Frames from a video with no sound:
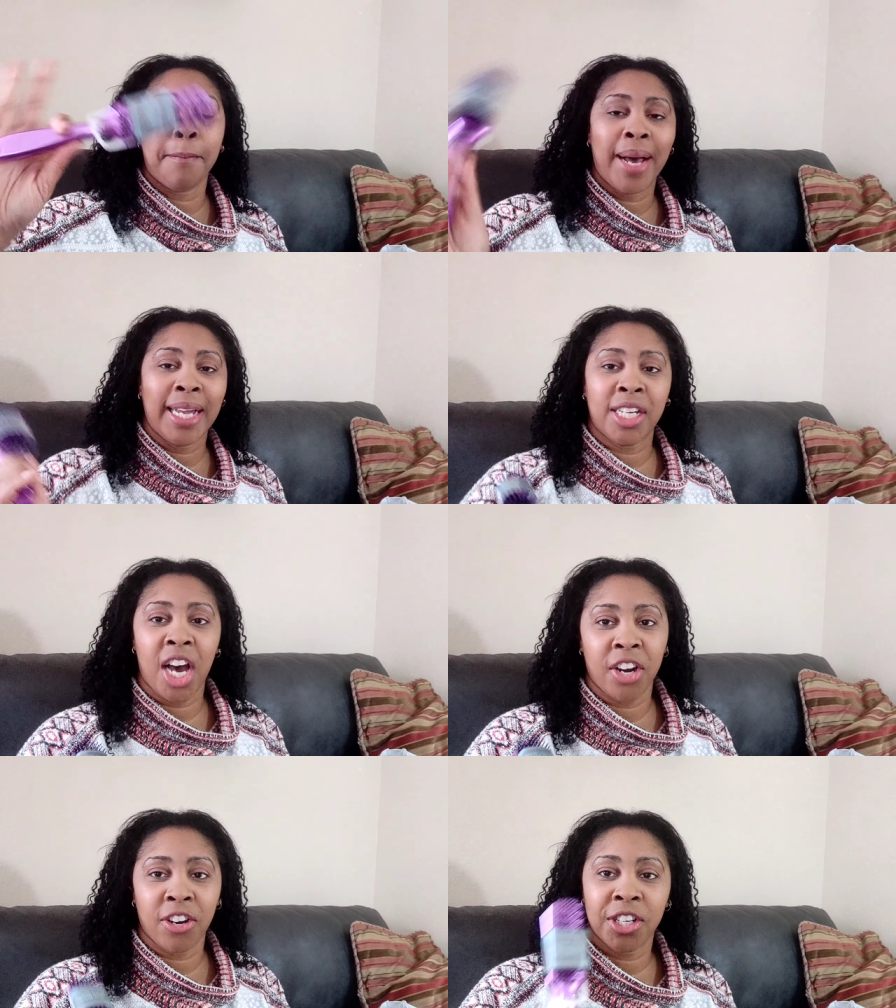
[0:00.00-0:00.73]
my
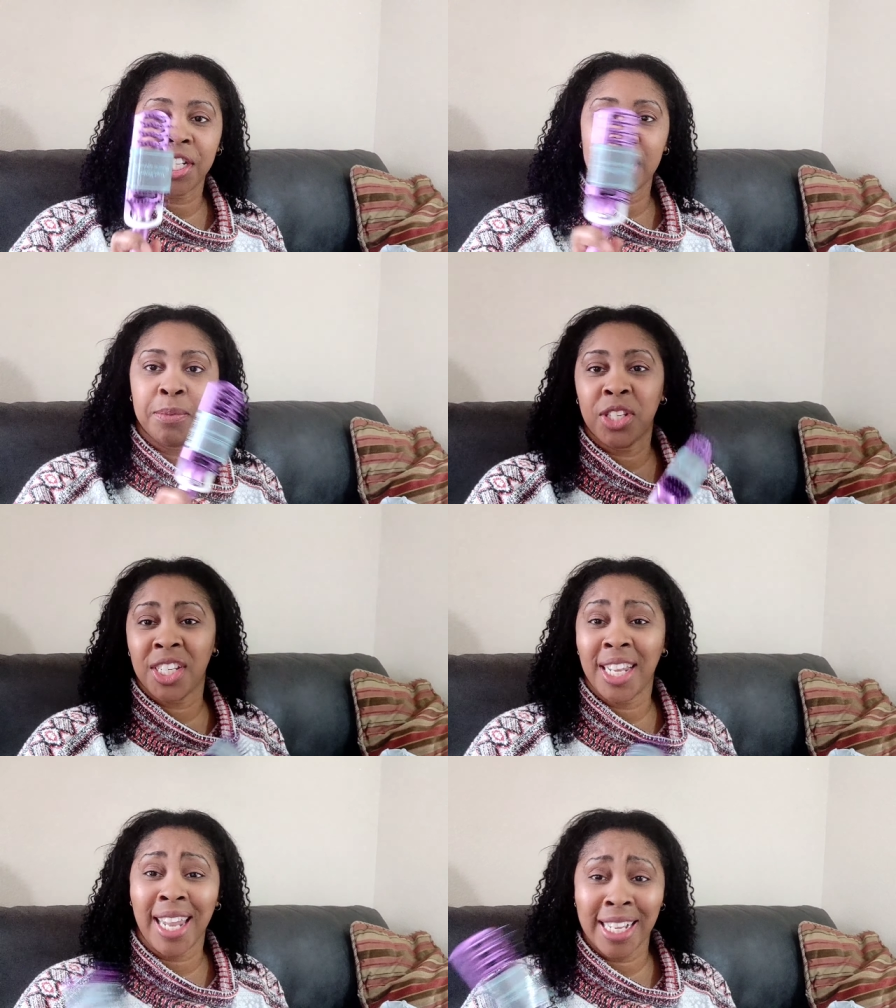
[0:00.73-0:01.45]
daughter seems
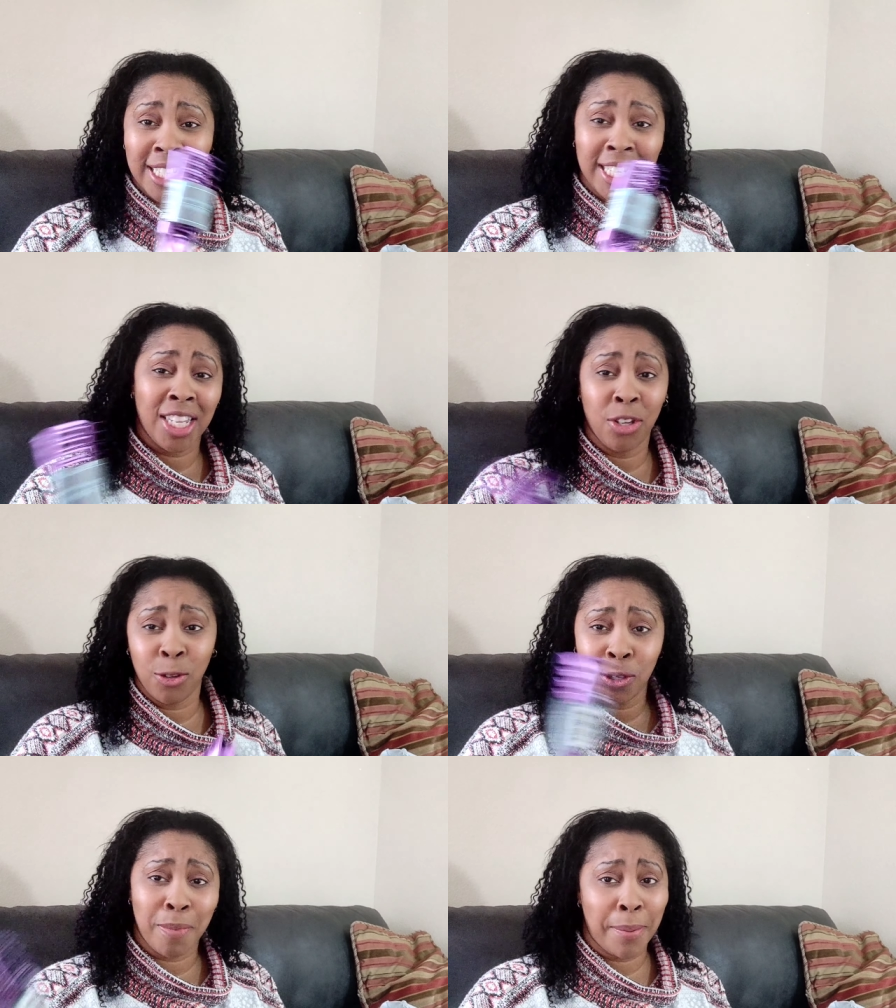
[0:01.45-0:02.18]
to like to
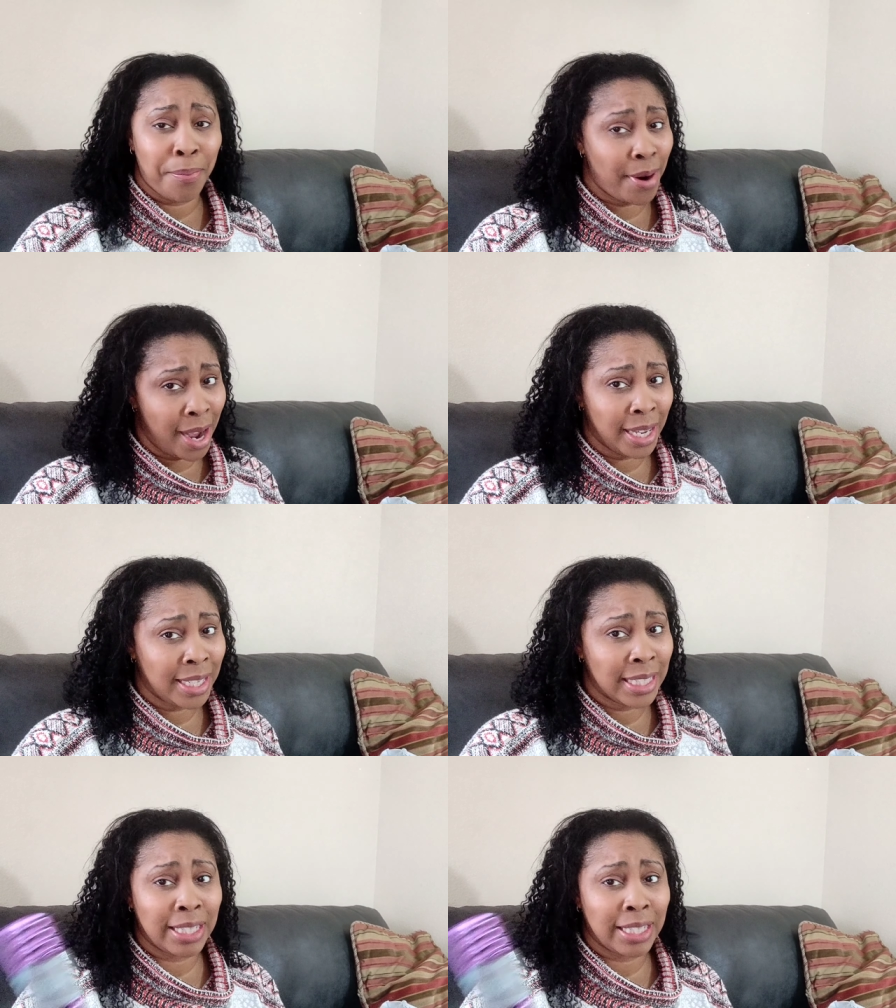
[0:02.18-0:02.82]
use my products.